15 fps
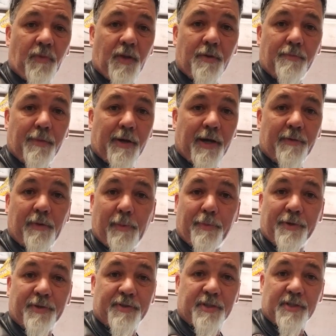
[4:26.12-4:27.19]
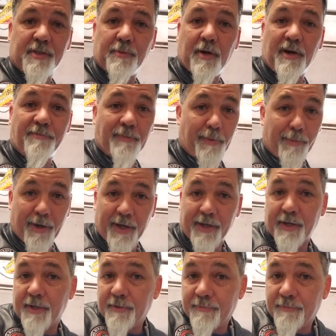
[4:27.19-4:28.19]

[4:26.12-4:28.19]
by ripping the system off my bike.